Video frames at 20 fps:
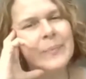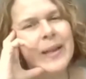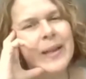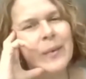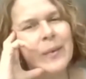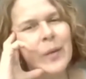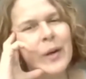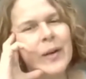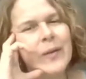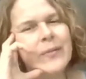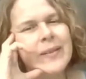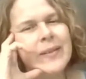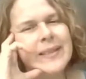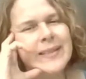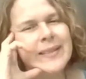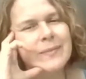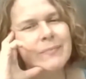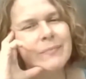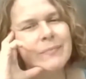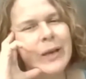One of
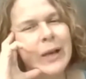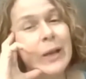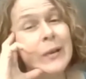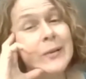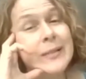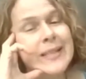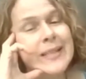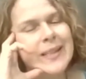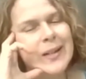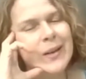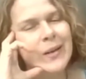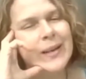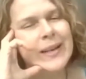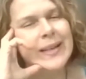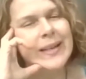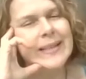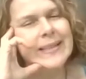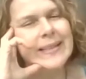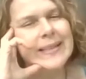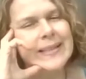his closest
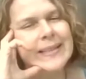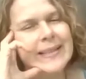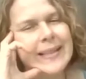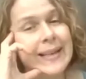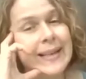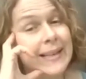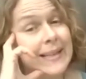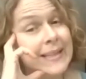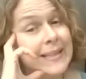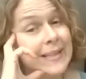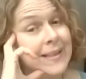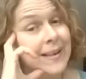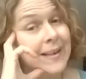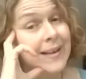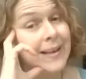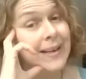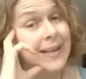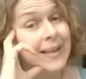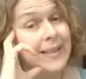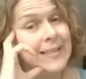colleagues has sadly
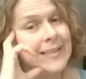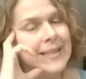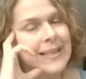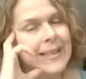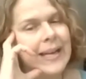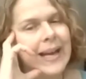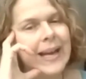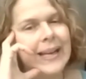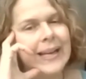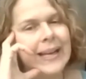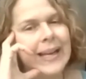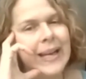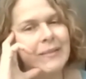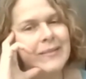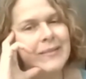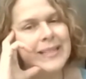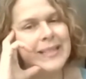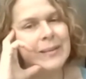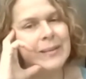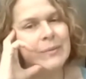died and
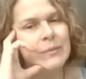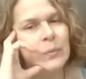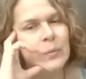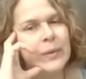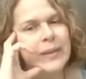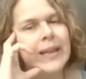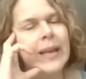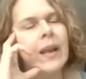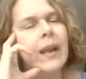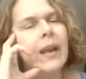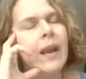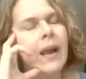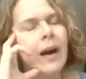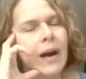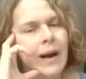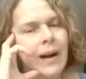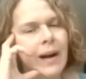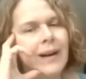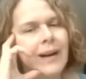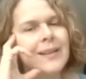left him with a
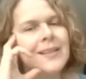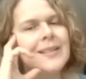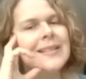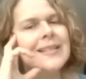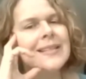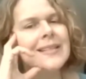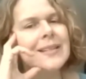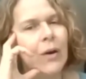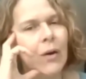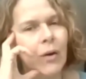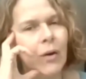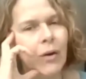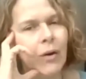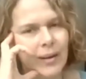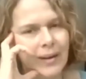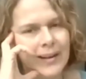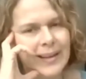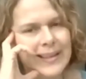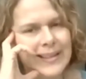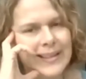large dog
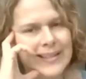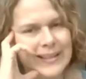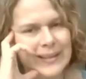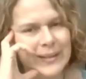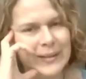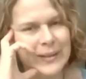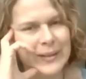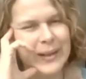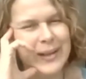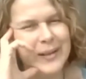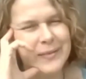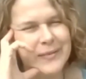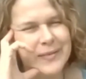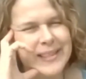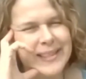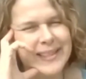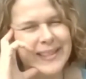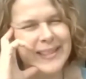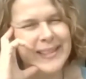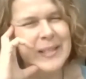to look after.
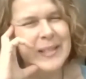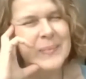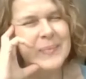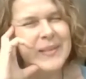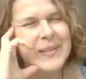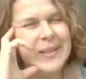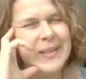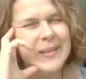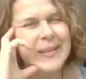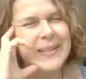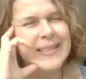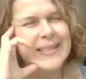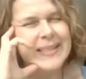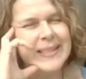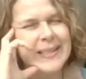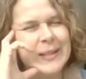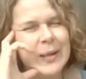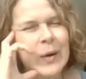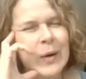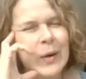So
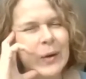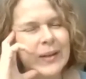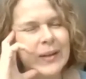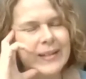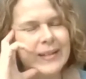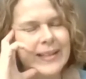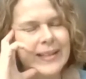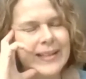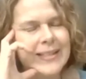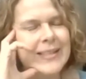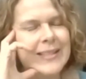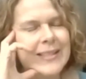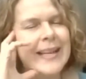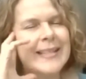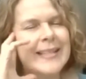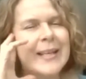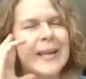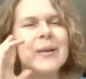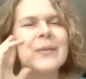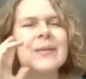this dog,
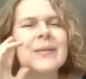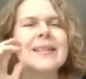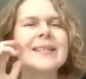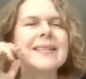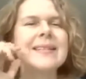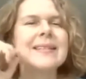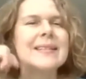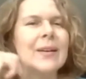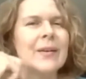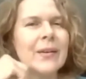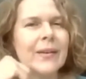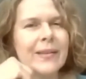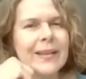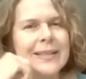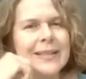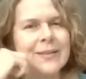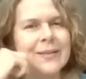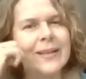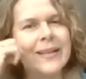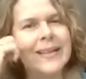Shadow, this dog that